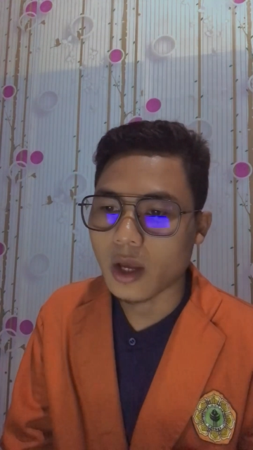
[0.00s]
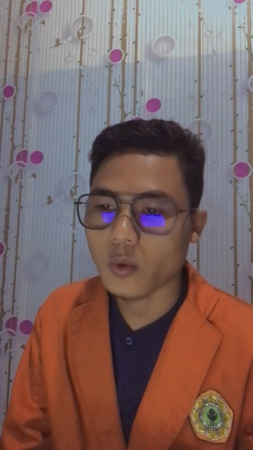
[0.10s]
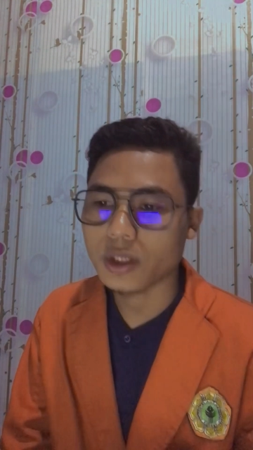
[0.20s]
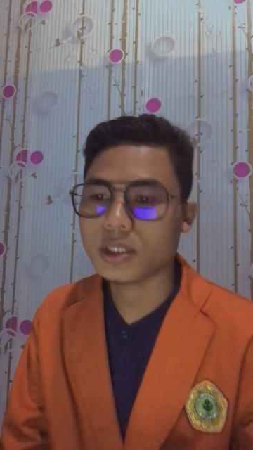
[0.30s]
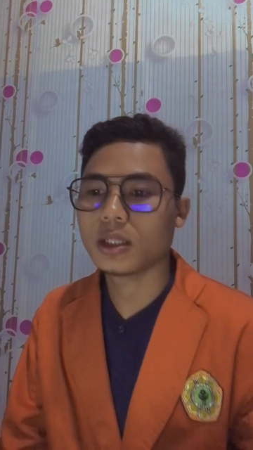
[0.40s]

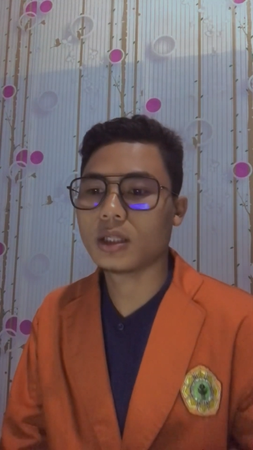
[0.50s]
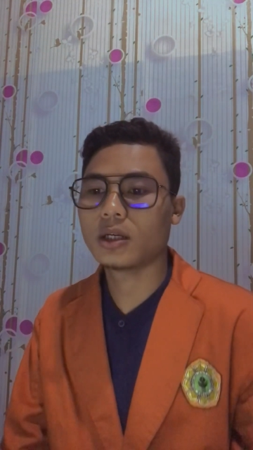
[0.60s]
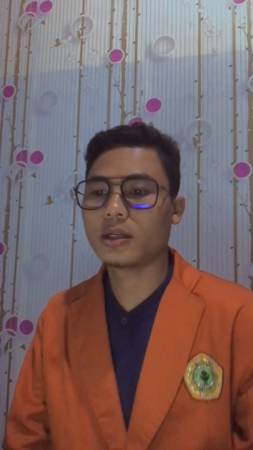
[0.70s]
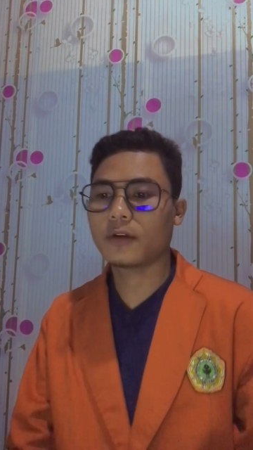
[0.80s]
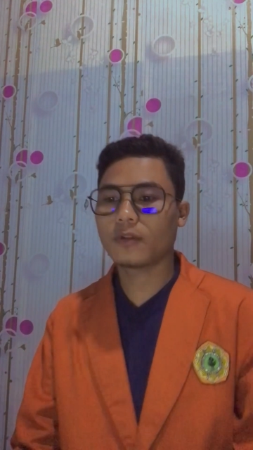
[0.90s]
which
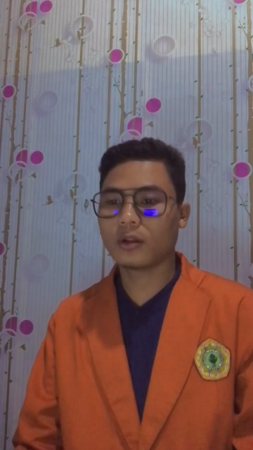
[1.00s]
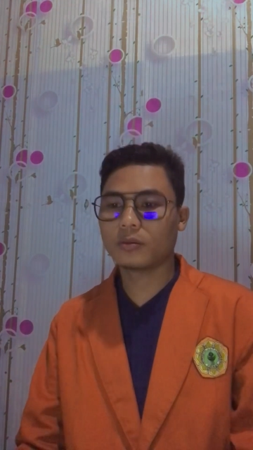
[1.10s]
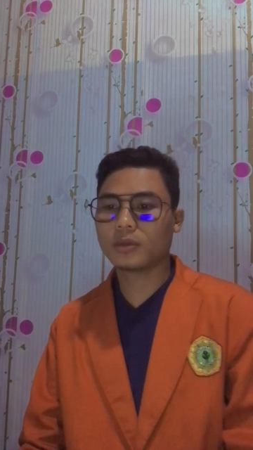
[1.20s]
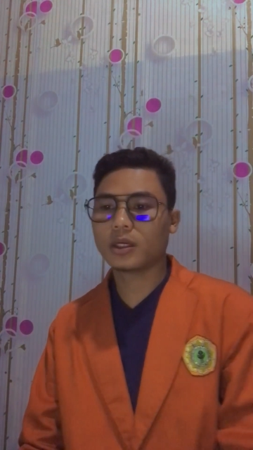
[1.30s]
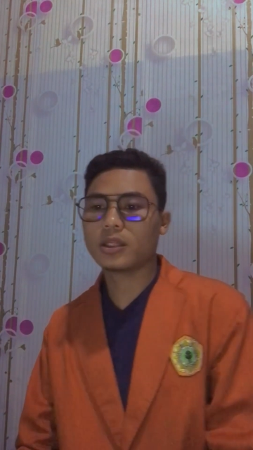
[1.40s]
the
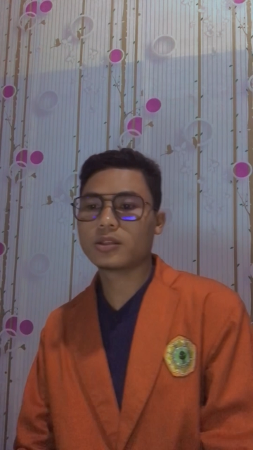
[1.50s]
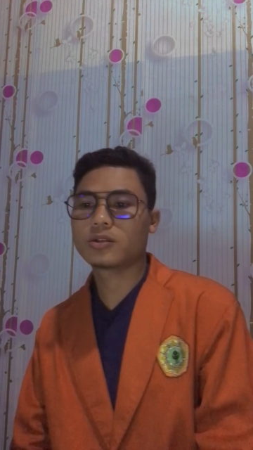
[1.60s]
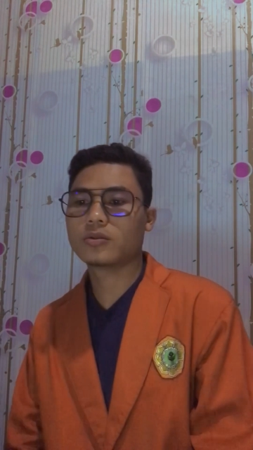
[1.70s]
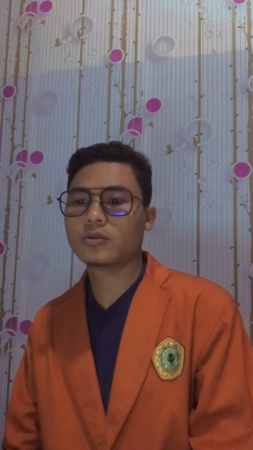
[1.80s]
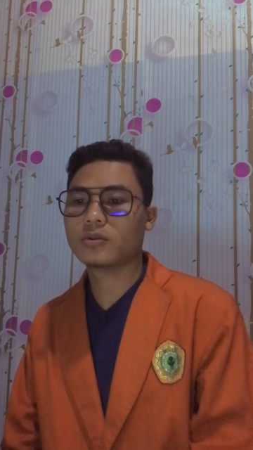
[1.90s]
develop
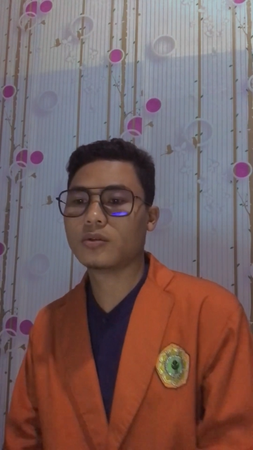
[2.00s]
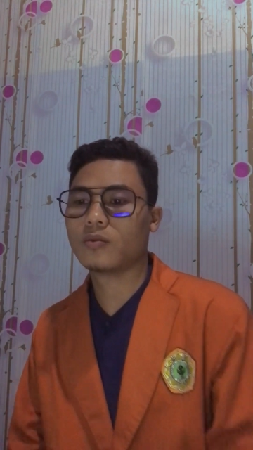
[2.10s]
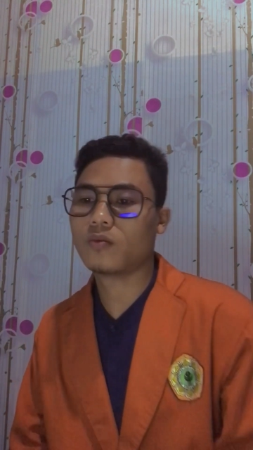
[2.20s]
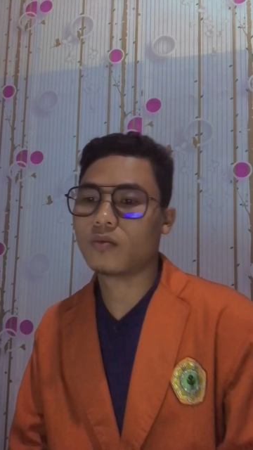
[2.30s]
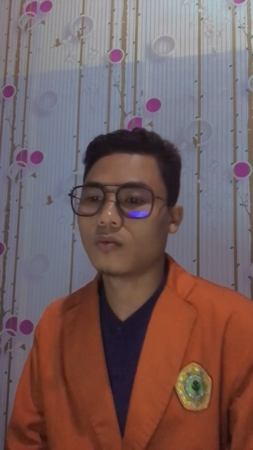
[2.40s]
into the
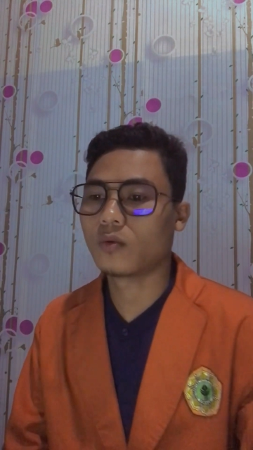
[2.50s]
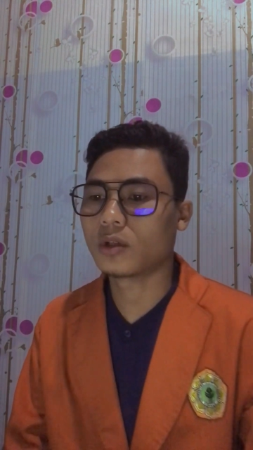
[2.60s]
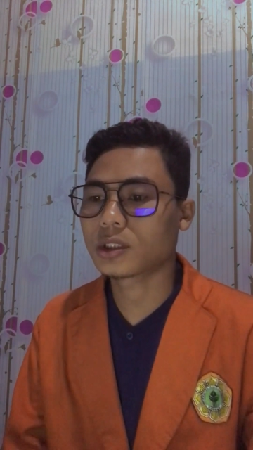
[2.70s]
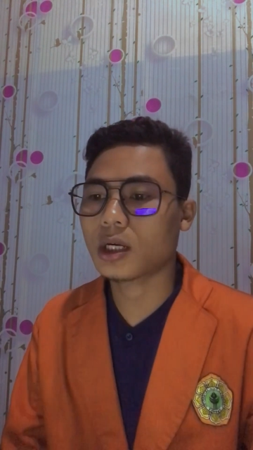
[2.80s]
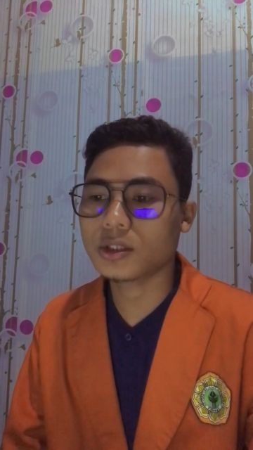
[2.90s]

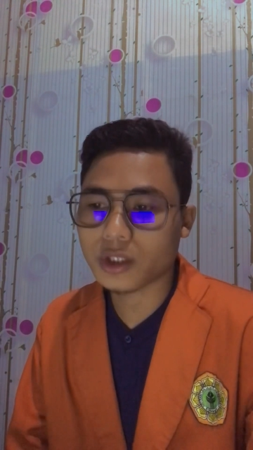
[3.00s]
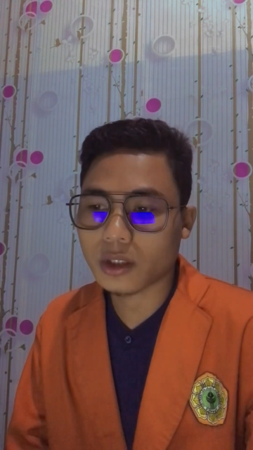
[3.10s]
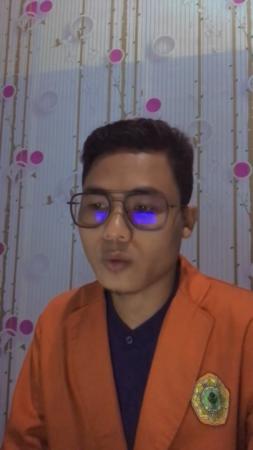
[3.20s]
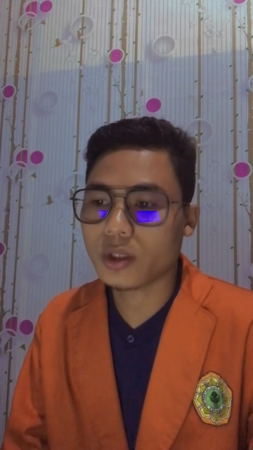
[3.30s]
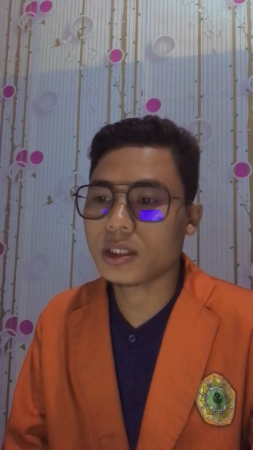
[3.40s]
word
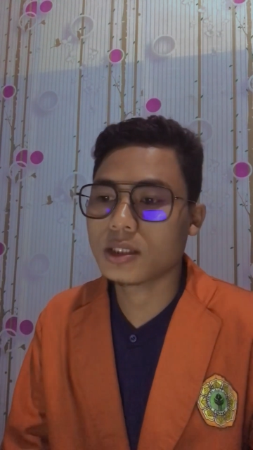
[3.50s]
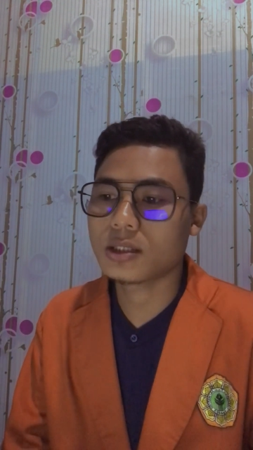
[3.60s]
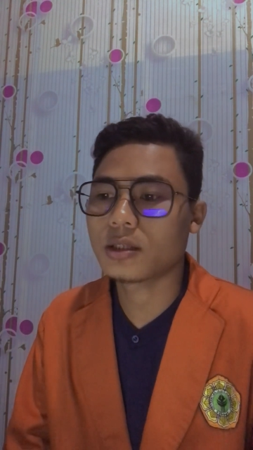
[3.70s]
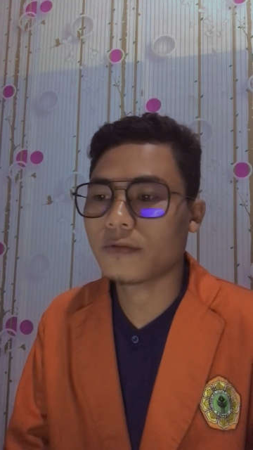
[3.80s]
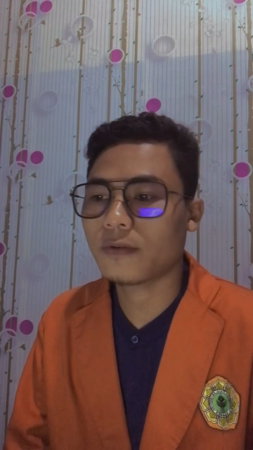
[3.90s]
culture, which is
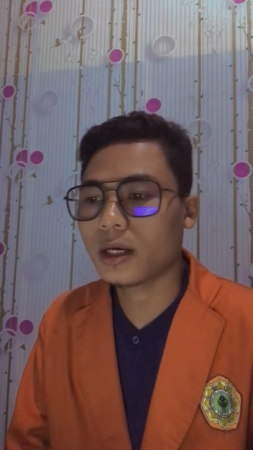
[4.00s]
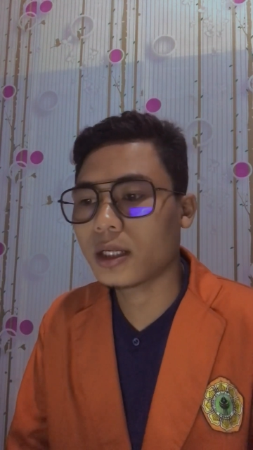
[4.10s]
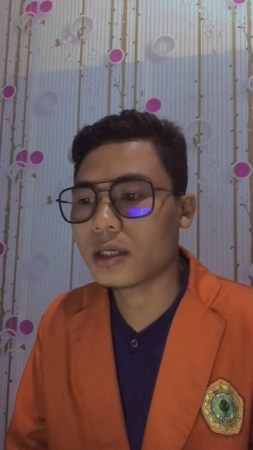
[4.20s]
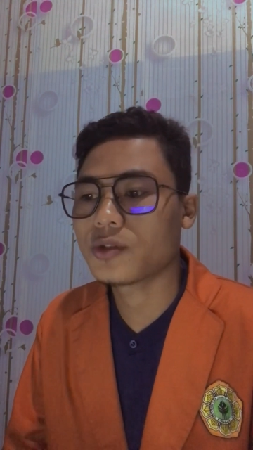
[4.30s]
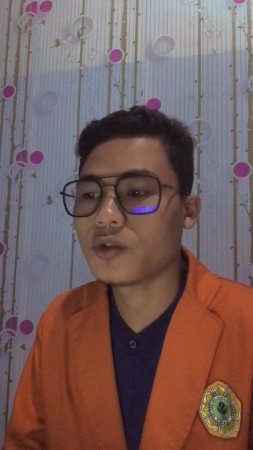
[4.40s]
defined
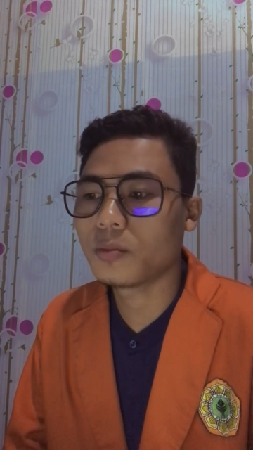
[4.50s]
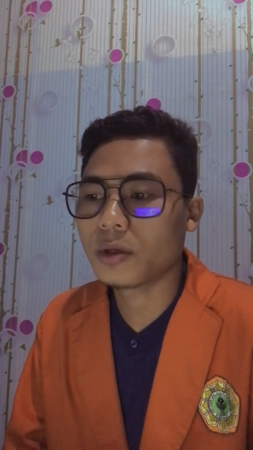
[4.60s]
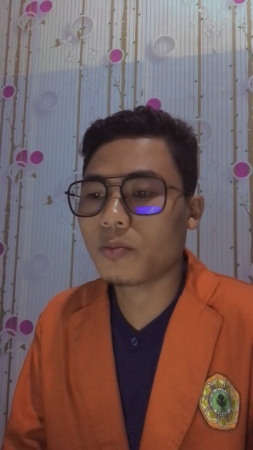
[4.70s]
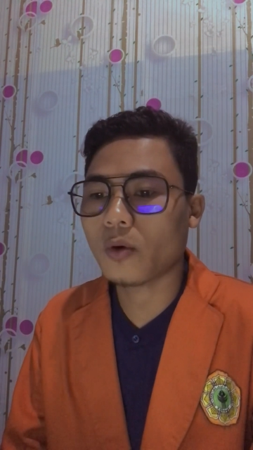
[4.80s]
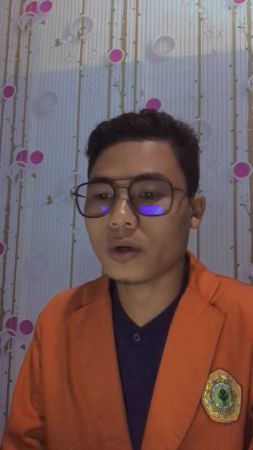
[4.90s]
as
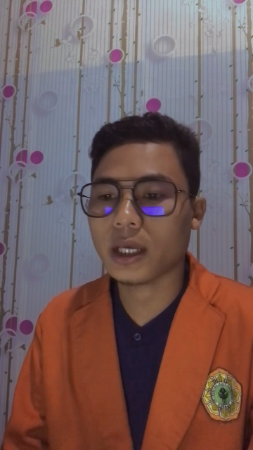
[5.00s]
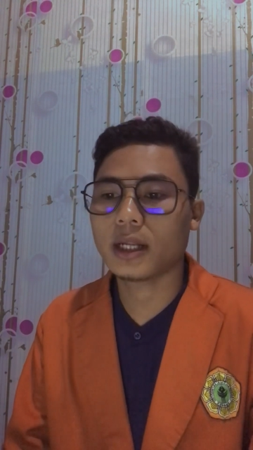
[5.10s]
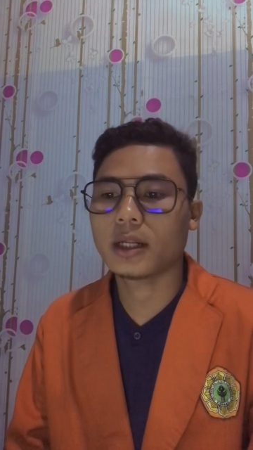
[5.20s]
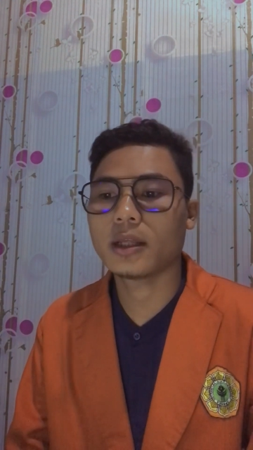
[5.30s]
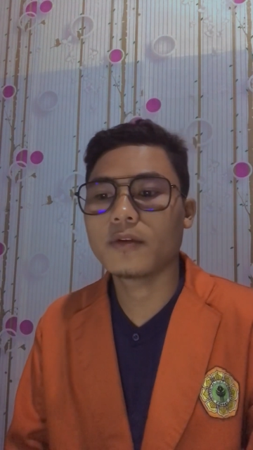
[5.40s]
human power
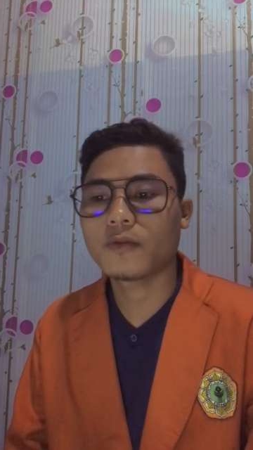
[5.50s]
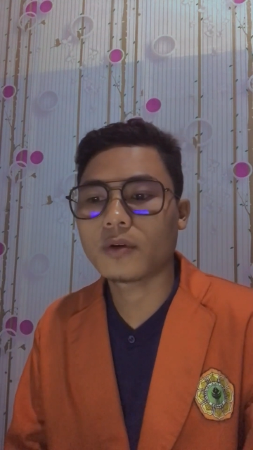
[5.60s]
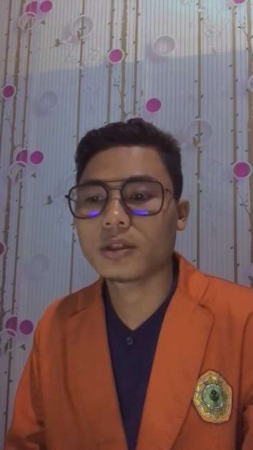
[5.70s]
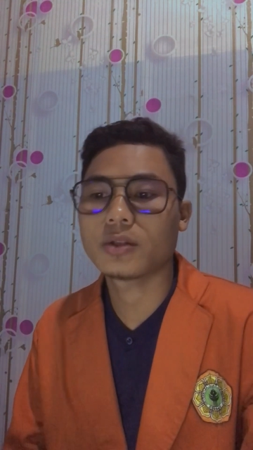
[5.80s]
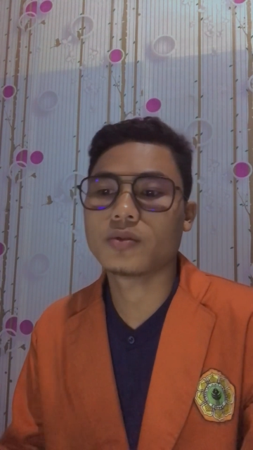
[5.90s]
and
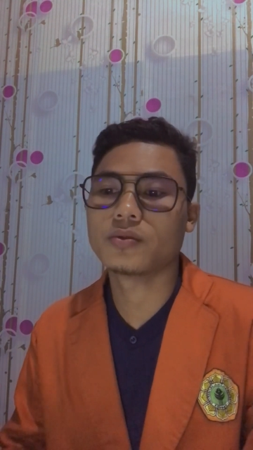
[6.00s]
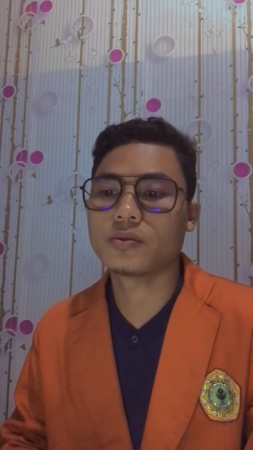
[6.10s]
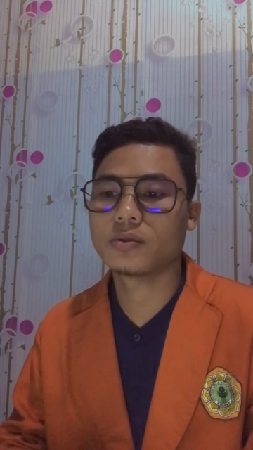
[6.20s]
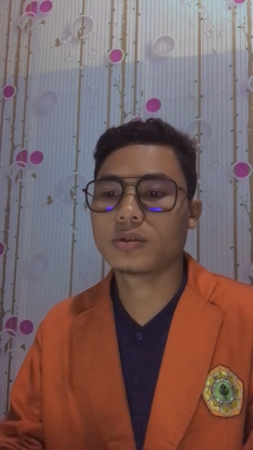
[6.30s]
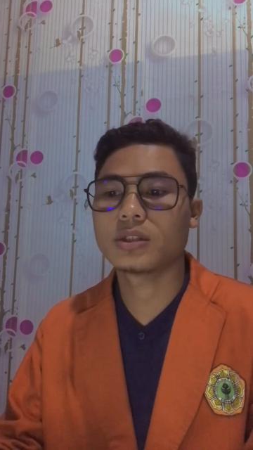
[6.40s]
effort to
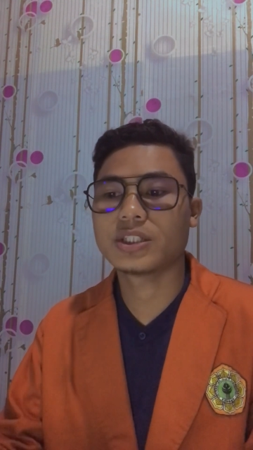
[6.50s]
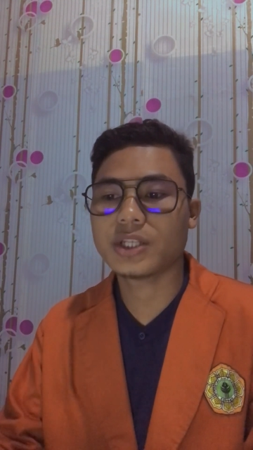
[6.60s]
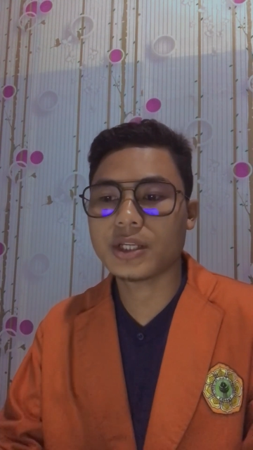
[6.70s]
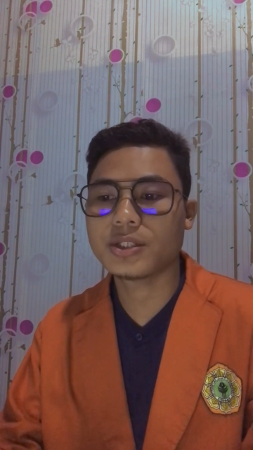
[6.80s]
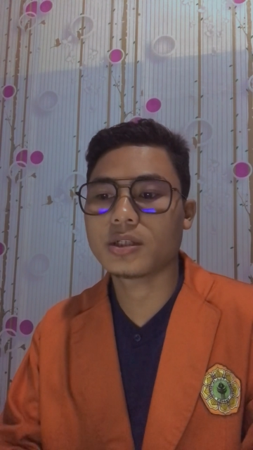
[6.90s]

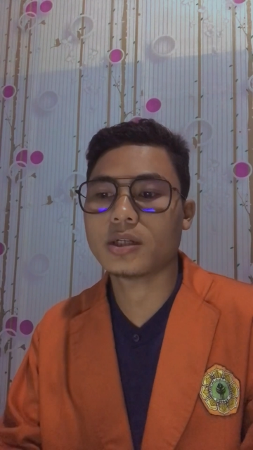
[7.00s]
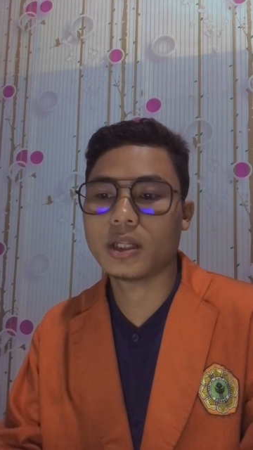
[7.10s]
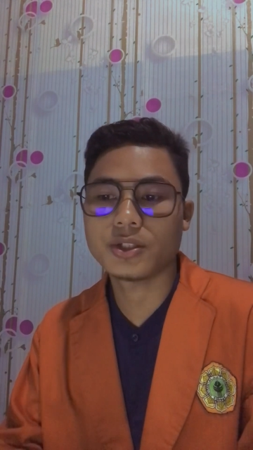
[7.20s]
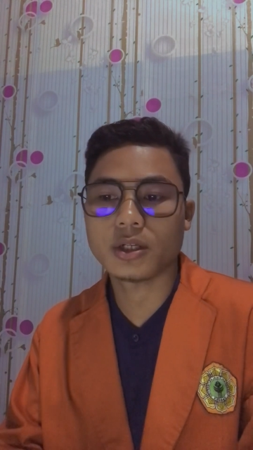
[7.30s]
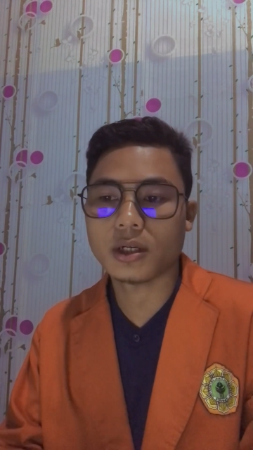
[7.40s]
change
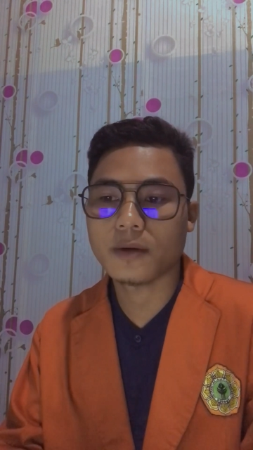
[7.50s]
nature.